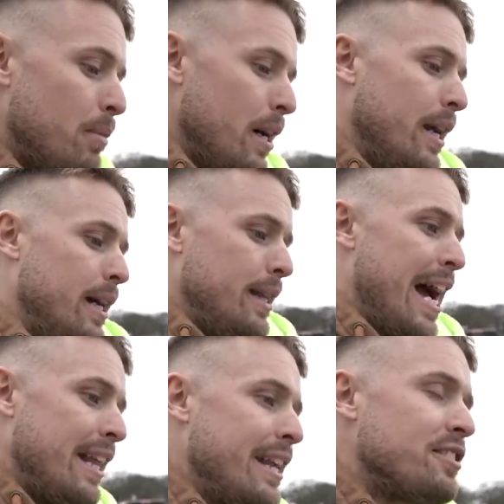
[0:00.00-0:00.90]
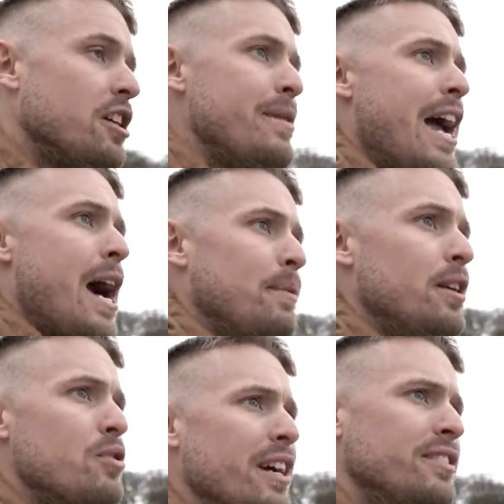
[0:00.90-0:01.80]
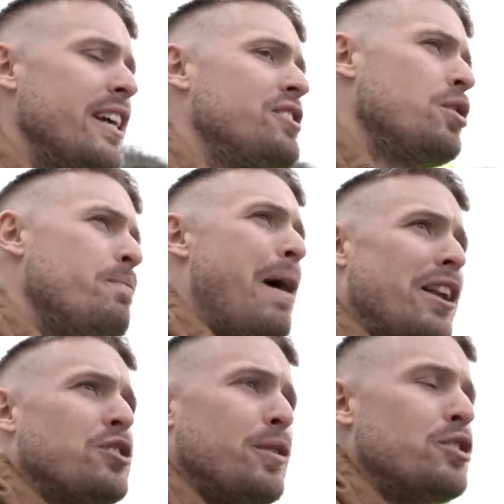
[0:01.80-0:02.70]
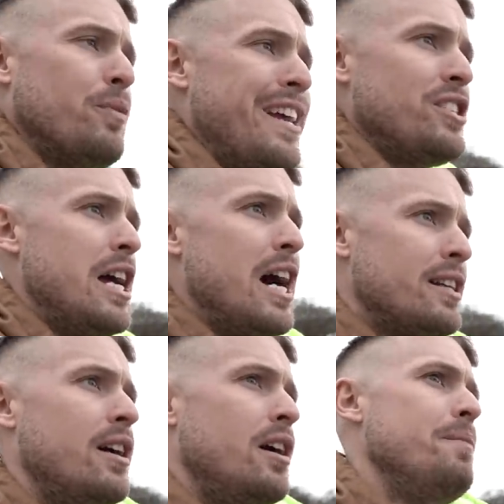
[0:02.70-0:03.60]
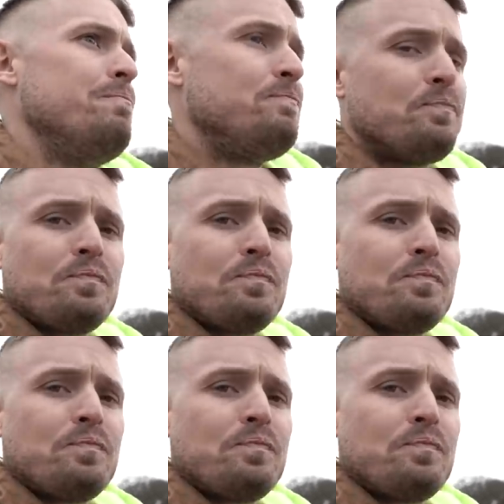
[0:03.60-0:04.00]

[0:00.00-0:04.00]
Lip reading: But that's going to be happening. You guys can actually go to battlespringsranch.com